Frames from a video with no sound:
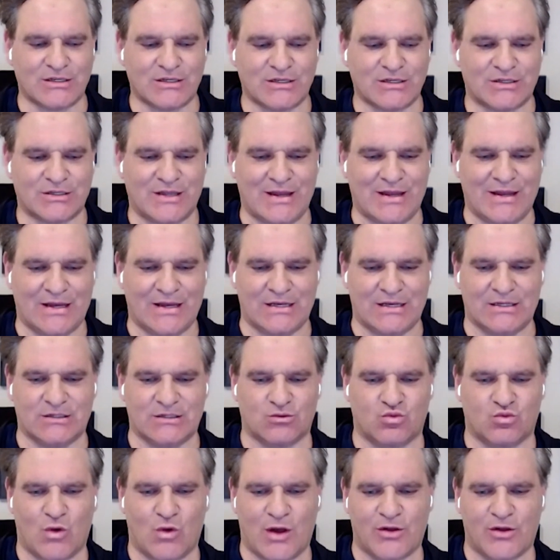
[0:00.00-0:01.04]
thing is
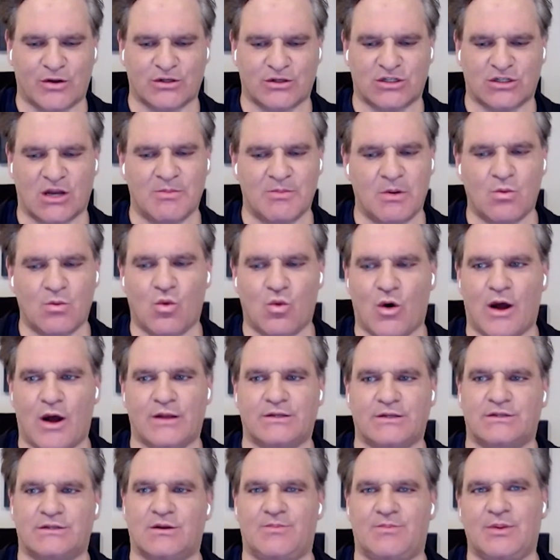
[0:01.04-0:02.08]
whether someone
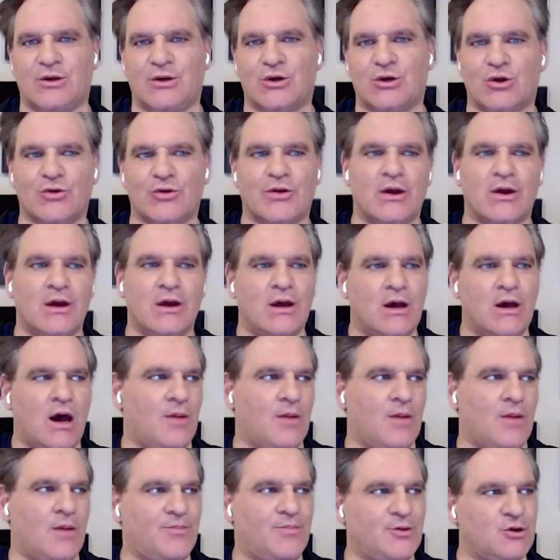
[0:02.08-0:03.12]
wants to build
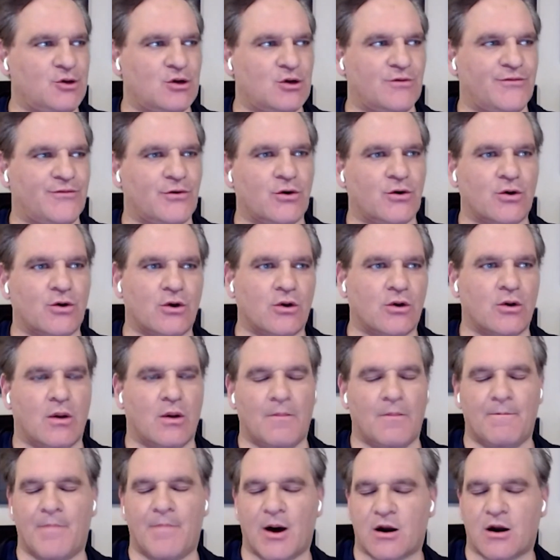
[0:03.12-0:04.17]
a beautiful
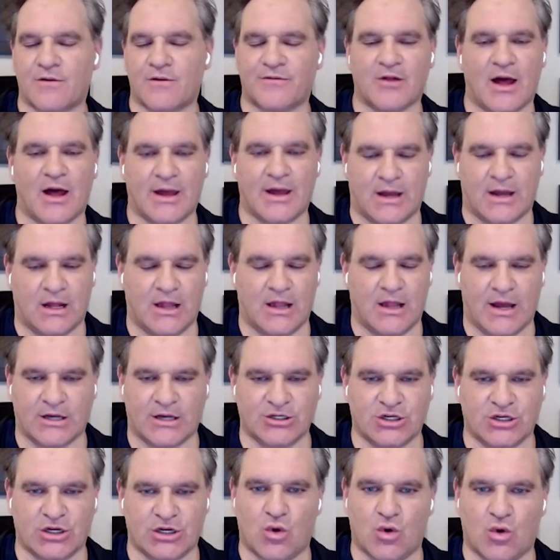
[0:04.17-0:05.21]
butterfly
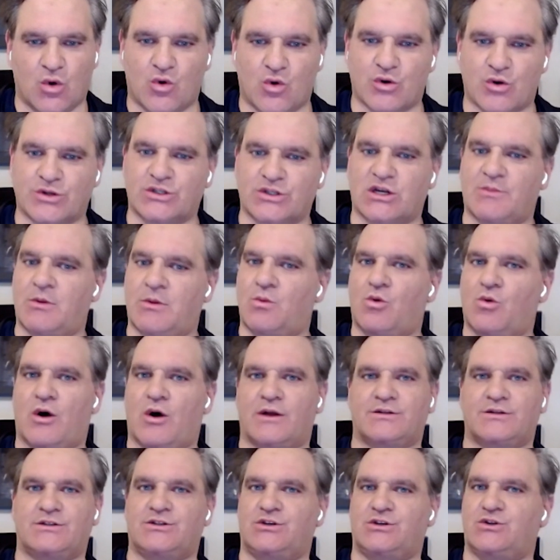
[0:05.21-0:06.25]
collection or someone wants
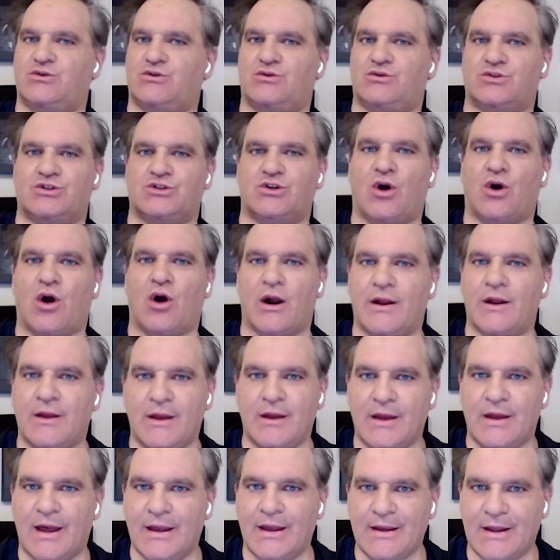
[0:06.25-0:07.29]
to start,
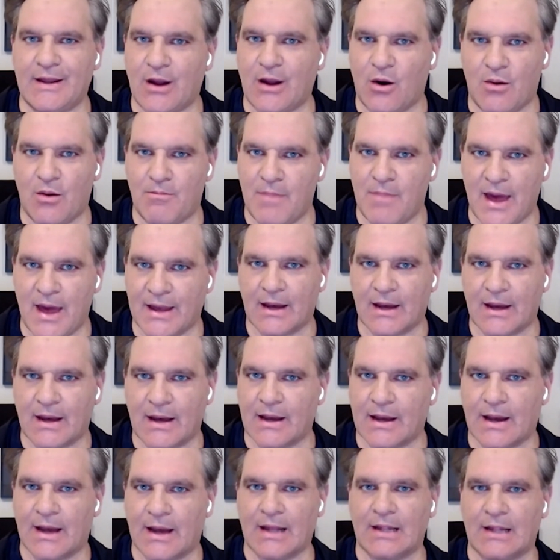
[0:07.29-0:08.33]
a mega
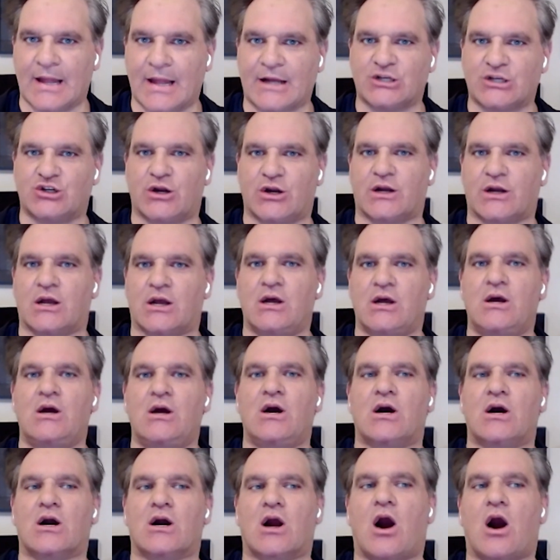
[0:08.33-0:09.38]
electric
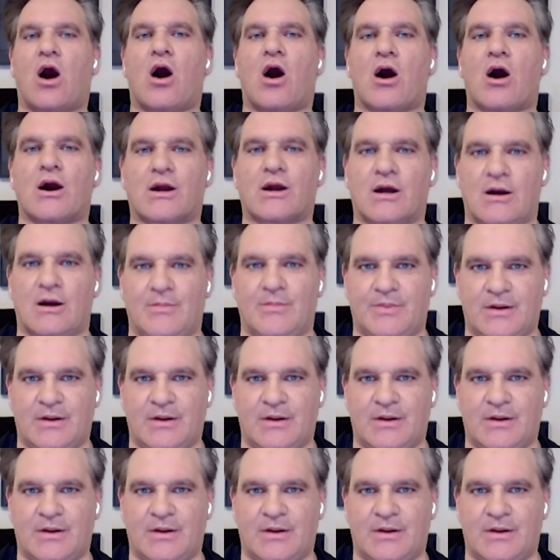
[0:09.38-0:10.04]
car company.